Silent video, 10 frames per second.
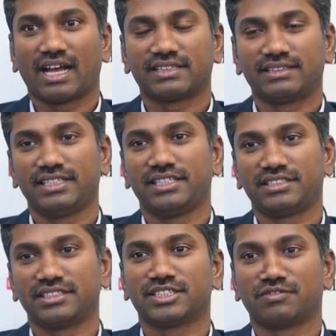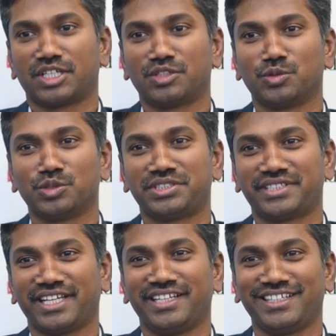athlete is the one who's
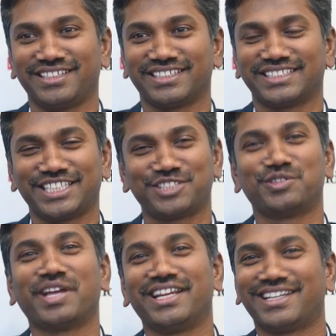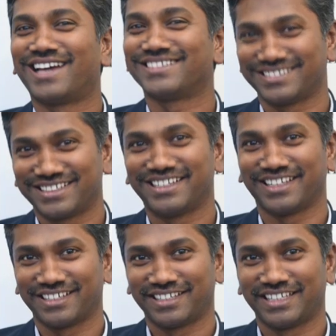training 6 to 8 hours a day